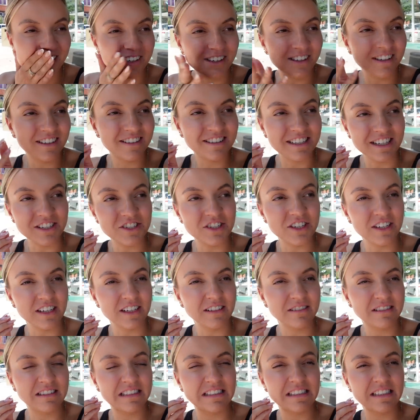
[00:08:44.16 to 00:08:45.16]
Oh, such a,
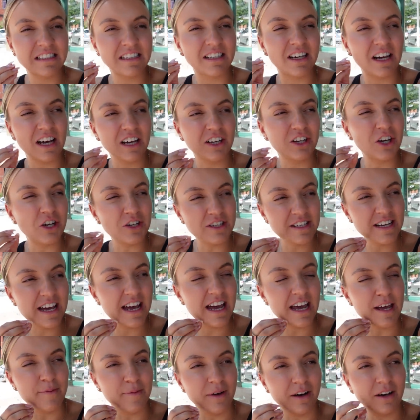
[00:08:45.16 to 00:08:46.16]
a good
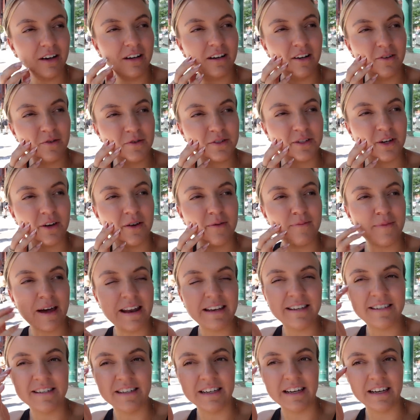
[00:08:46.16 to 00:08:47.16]
day but also a
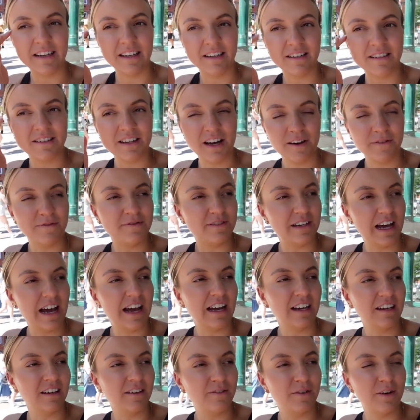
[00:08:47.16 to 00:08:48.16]
mentally tough
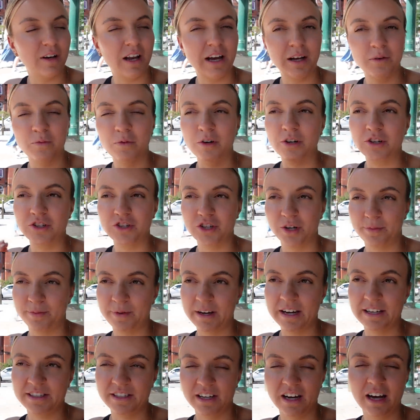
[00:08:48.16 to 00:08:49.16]
day for like one shop
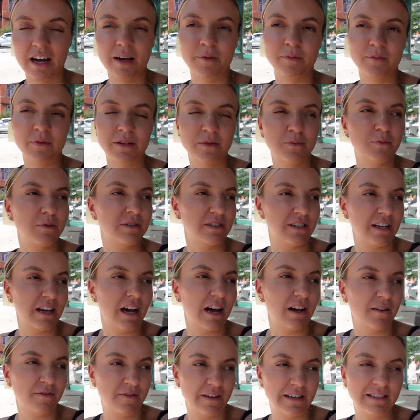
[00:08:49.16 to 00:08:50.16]
at a time is
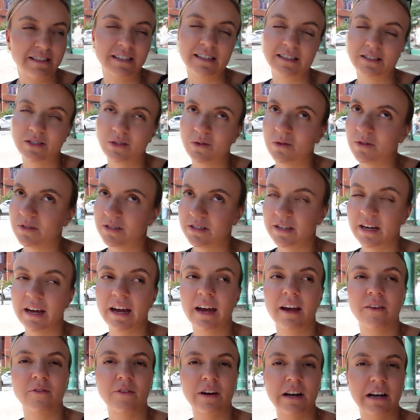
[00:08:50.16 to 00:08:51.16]
enough. It's exhausting,
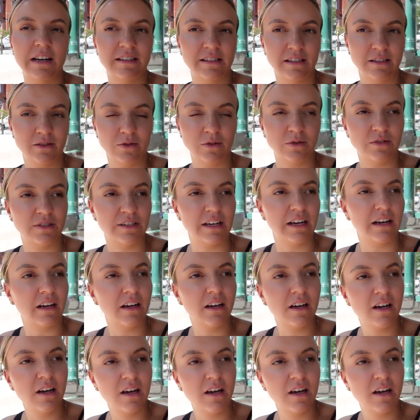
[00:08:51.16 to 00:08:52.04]
it really is exhausting.